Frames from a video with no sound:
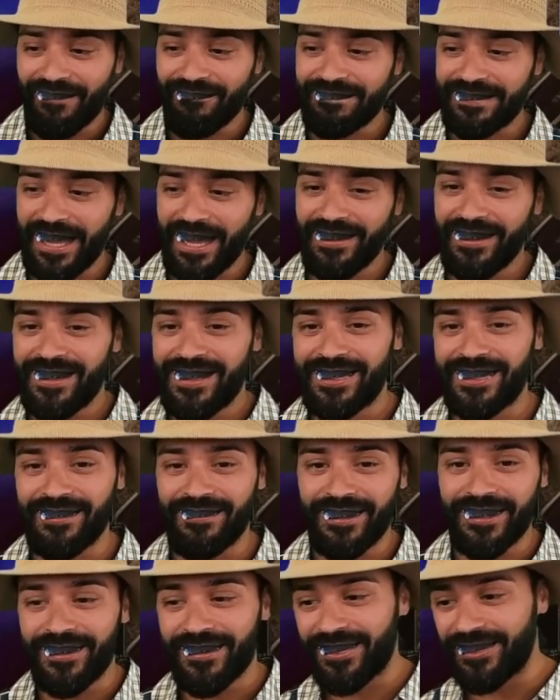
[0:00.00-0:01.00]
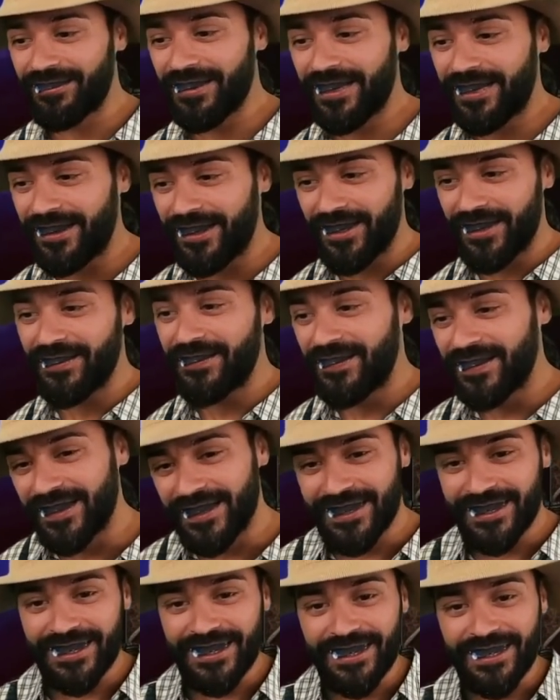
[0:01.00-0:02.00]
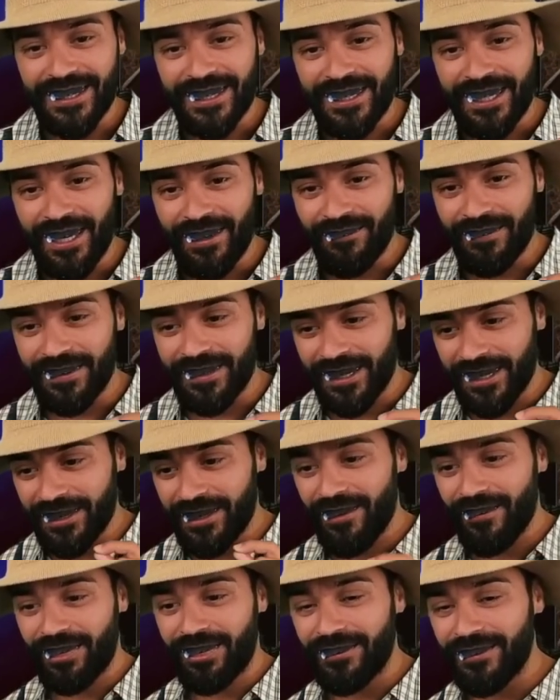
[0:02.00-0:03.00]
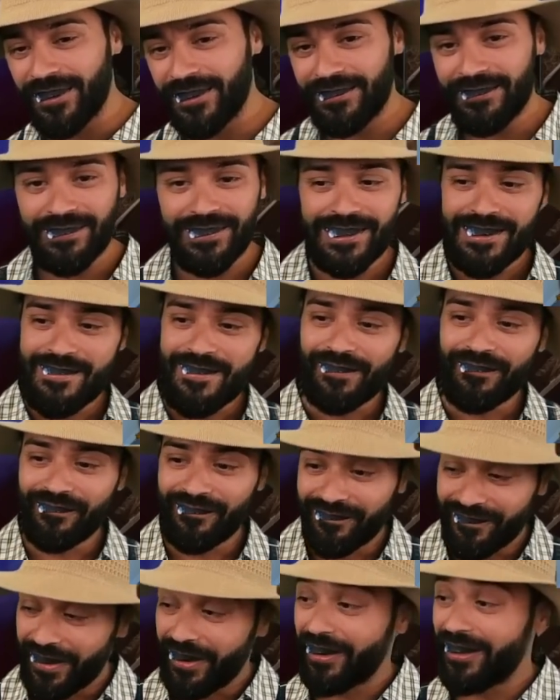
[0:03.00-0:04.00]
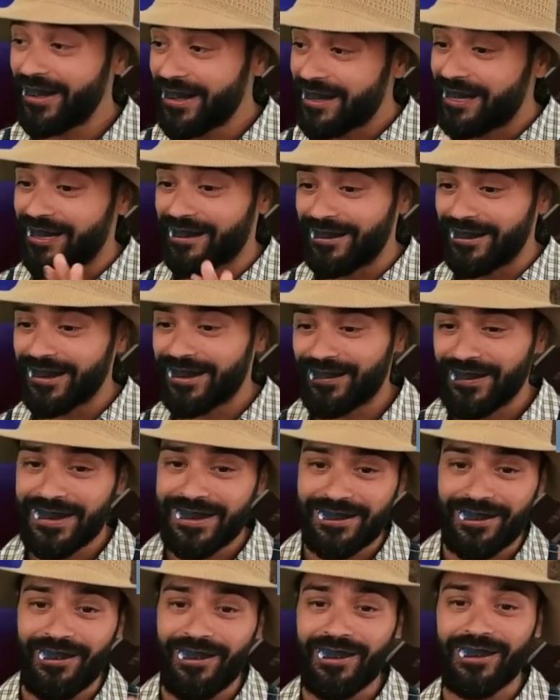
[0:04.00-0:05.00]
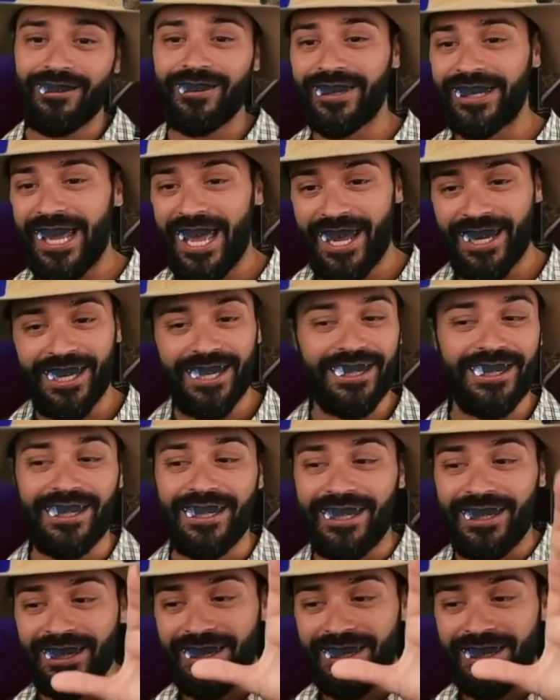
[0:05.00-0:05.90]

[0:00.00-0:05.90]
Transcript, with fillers: I'm deadly serious with you. We're gonna go through Merlin 30 cents are all organic.